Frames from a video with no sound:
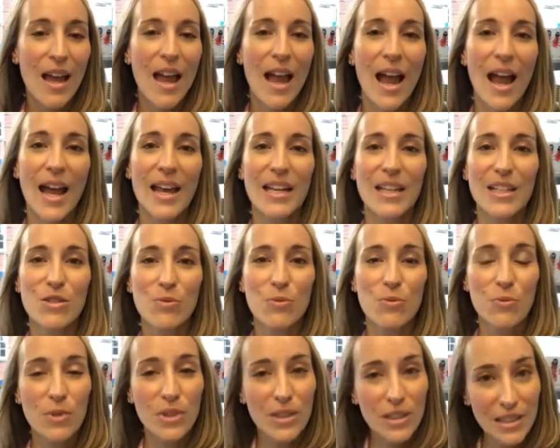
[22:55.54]
And it's
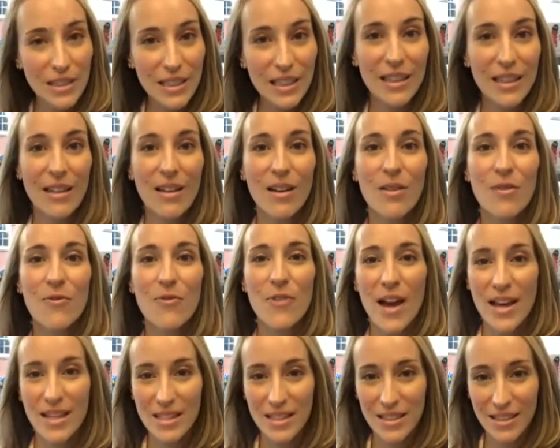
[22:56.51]
really
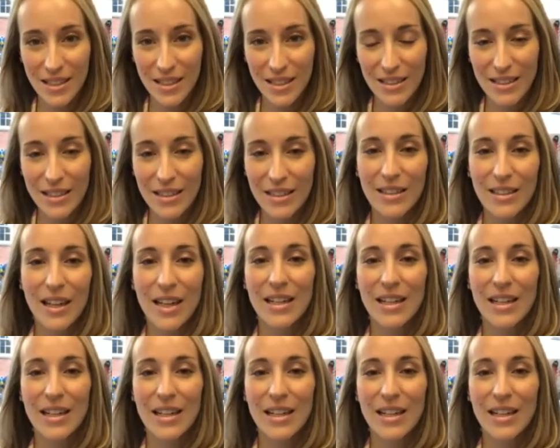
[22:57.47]
fascinating.